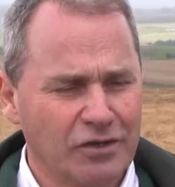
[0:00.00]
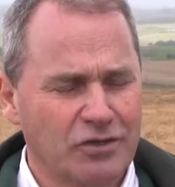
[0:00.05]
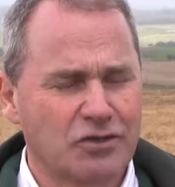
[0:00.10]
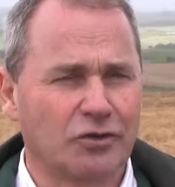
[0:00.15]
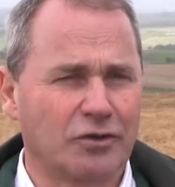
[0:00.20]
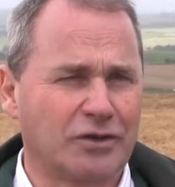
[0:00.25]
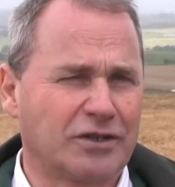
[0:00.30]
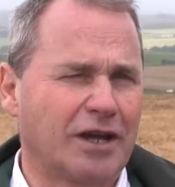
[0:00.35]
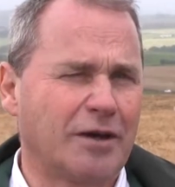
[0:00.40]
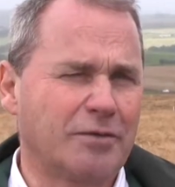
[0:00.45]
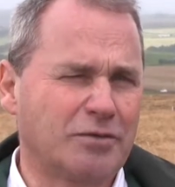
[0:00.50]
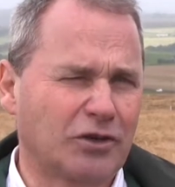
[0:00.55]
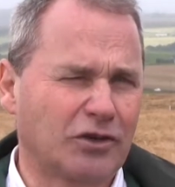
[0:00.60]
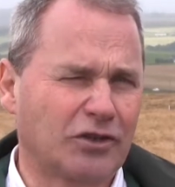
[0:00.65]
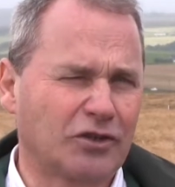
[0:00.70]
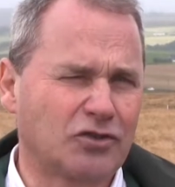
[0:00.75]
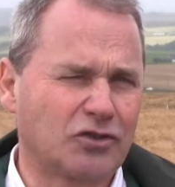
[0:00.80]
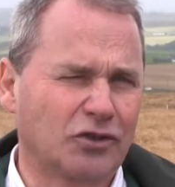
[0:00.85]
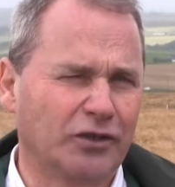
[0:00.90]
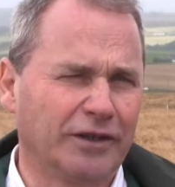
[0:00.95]
So in terms
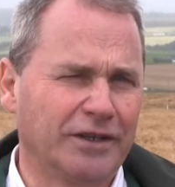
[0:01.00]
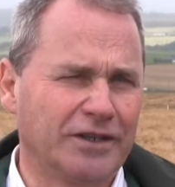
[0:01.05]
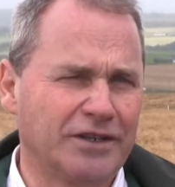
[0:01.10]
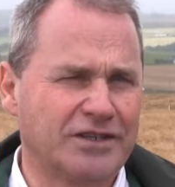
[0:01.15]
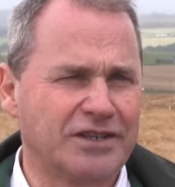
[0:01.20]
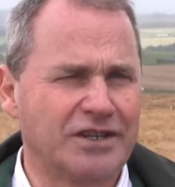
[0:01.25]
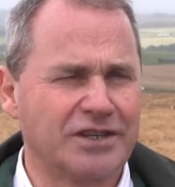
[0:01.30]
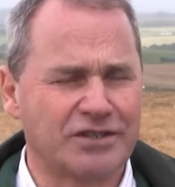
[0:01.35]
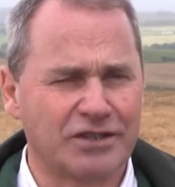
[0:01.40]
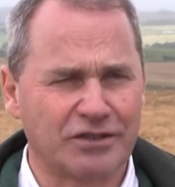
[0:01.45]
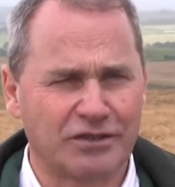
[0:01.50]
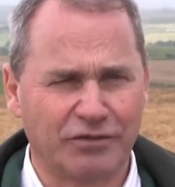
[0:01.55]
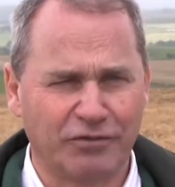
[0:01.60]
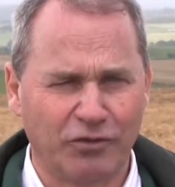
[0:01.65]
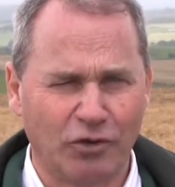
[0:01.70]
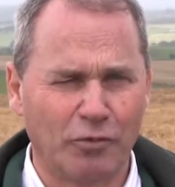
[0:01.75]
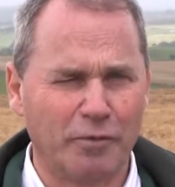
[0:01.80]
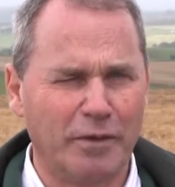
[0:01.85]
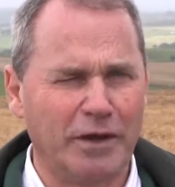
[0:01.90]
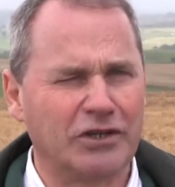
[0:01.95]
of controlling disease, there's
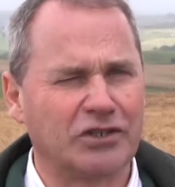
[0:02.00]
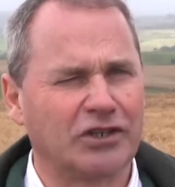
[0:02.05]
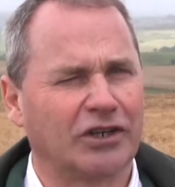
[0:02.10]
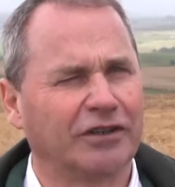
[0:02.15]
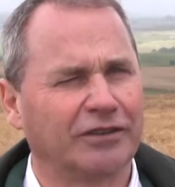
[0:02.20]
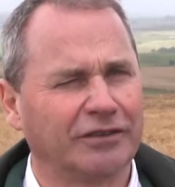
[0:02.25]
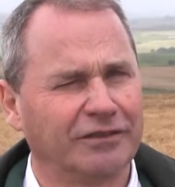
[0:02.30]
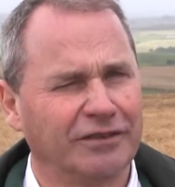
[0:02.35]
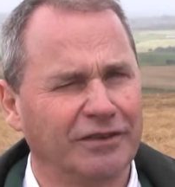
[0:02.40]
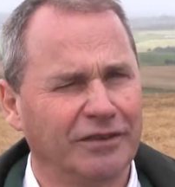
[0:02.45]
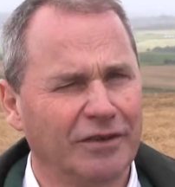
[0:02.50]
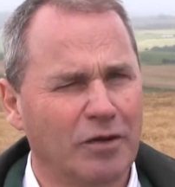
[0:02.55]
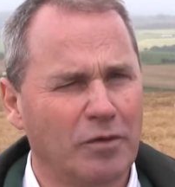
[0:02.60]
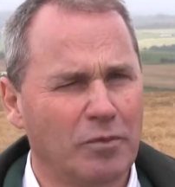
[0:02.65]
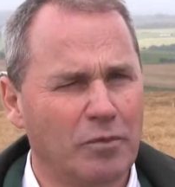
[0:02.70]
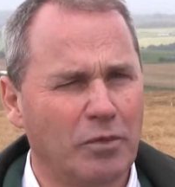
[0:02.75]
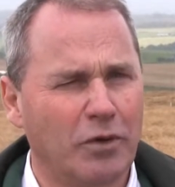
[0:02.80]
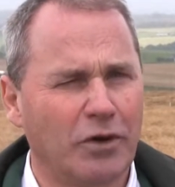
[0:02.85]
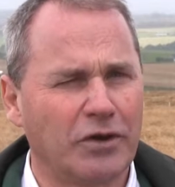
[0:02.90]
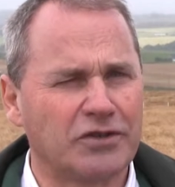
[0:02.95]
four major
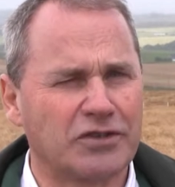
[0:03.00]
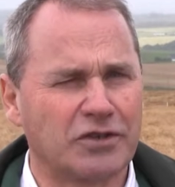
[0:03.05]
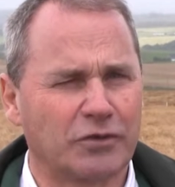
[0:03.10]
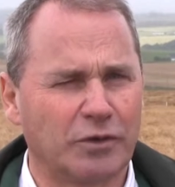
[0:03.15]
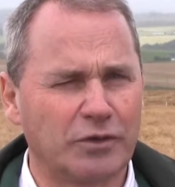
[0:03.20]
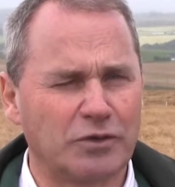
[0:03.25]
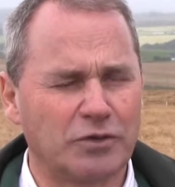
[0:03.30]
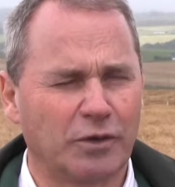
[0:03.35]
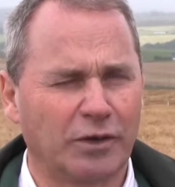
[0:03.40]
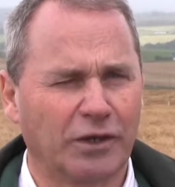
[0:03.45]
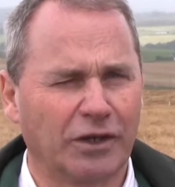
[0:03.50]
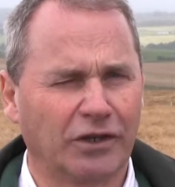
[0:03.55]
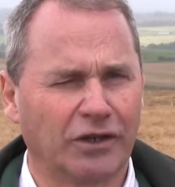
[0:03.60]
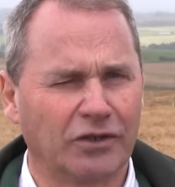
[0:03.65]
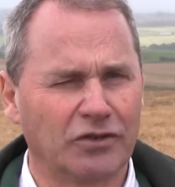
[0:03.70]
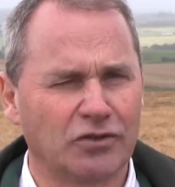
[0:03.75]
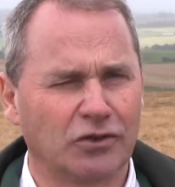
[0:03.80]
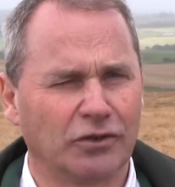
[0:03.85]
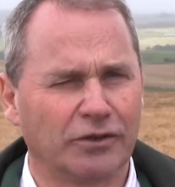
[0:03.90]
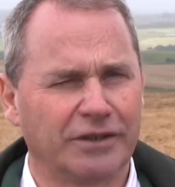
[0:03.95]
points at which we could
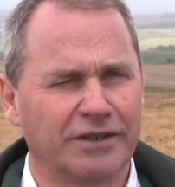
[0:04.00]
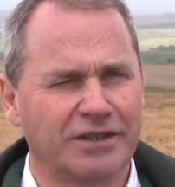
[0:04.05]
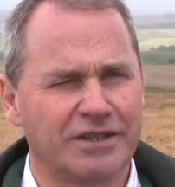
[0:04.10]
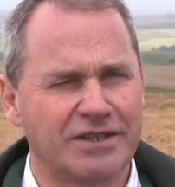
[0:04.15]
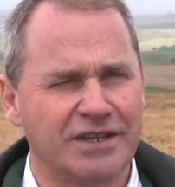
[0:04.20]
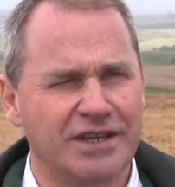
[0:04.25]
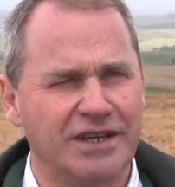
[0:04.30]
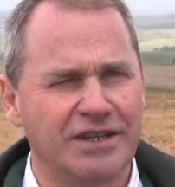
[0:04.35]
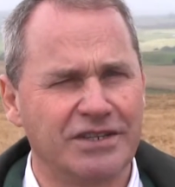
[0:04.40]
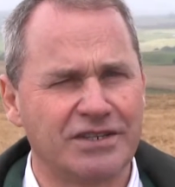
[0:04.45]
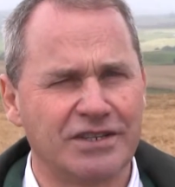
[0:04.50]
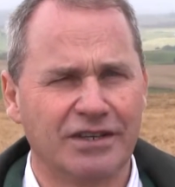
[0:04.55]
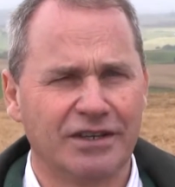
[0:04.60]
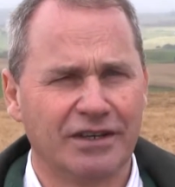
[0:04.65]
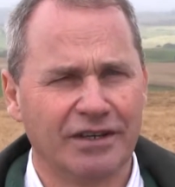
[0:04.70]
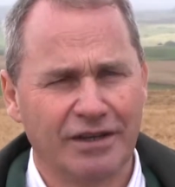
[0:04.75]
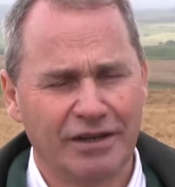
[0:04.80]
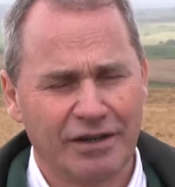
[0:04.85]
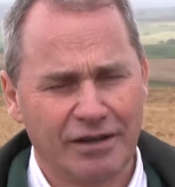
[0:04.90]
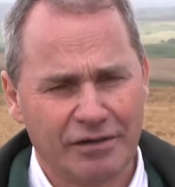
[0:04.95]
control a disease.
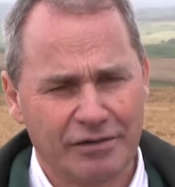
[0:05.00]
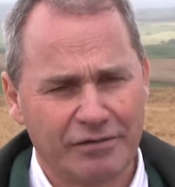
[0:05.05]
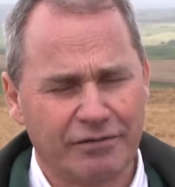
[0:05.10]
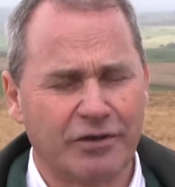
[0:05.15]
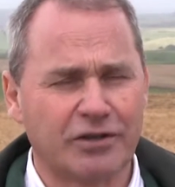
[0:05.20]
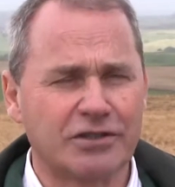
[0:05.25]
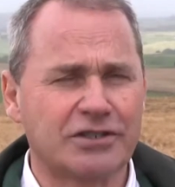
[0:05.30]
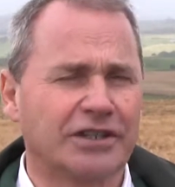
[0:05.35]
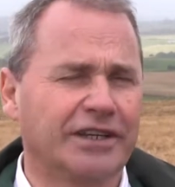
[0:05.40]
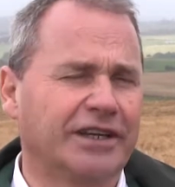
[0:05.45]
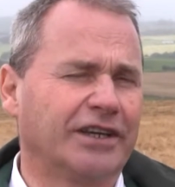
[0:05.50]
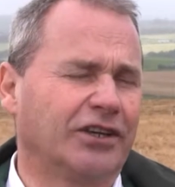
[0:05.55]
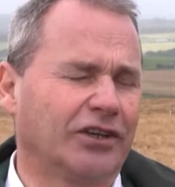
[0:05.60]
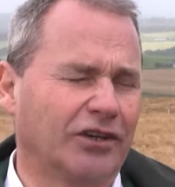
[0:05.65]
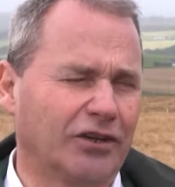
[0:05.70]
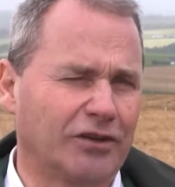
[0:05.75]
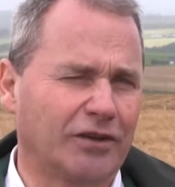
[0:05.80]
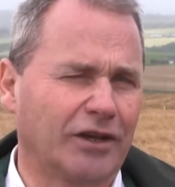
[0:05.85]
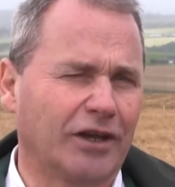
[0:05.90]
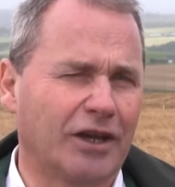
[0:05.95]
Firstly,
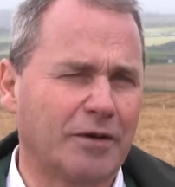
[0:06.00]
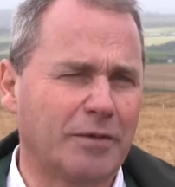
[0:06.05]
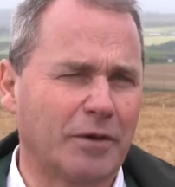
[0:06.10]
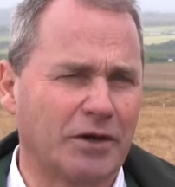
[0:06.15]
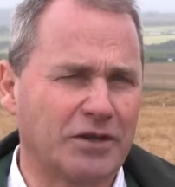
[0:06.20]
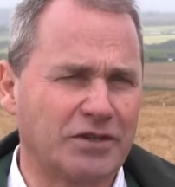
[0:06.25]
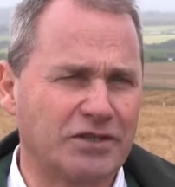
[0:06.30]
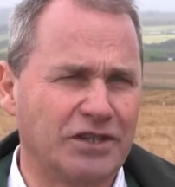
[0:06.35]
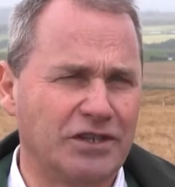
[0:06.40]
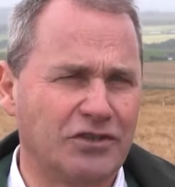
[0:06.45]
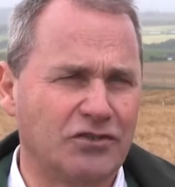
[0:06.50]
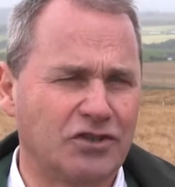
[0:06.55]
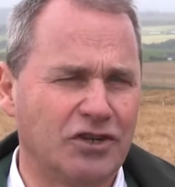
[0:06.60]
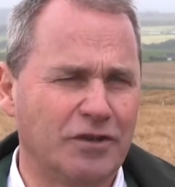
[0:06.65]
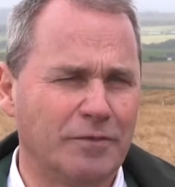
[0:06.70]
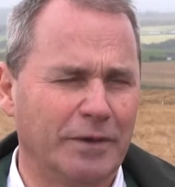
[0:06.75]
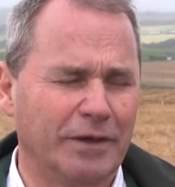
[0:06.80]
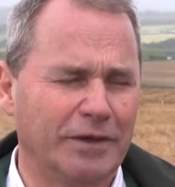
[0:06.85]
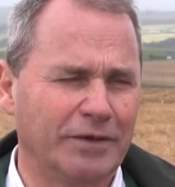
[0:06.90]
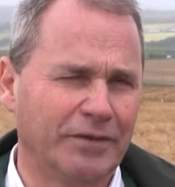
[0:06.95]
you can think about a seed
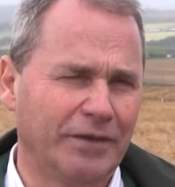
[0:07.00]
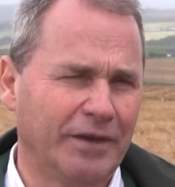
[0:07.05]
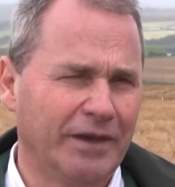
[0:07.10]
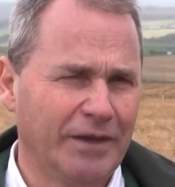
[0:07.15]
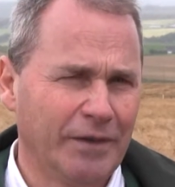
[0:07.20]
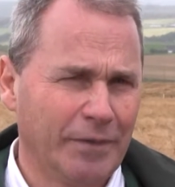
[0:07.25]
treatment.